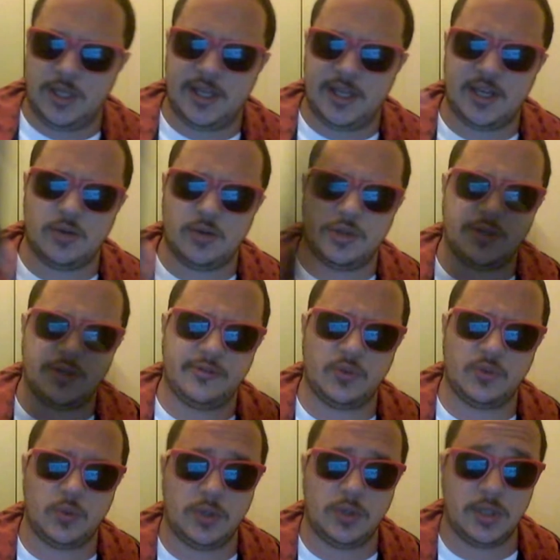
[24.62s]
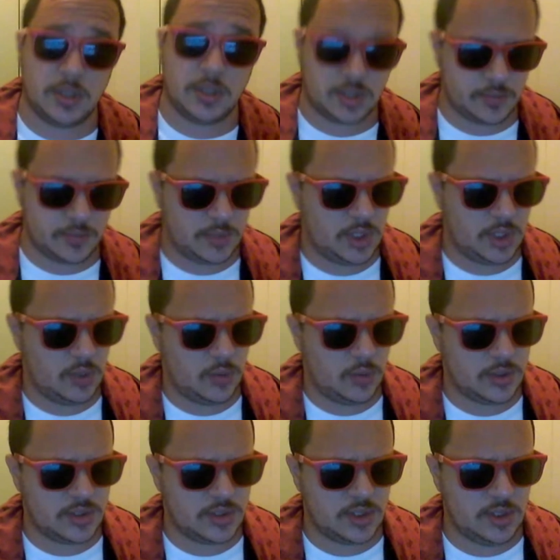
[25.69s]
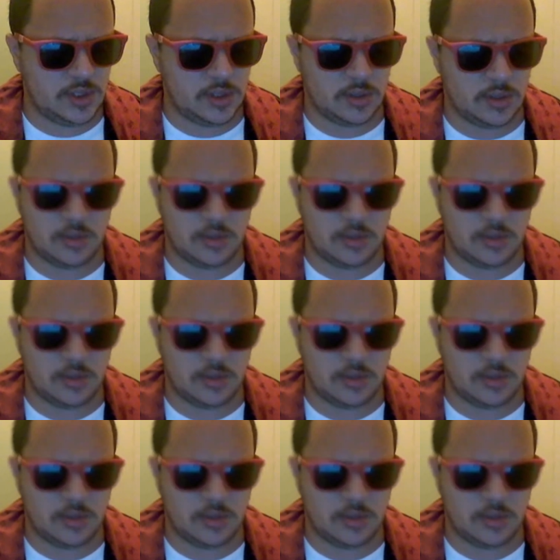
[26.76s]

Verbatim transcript: Howdy everyone, it's me once again,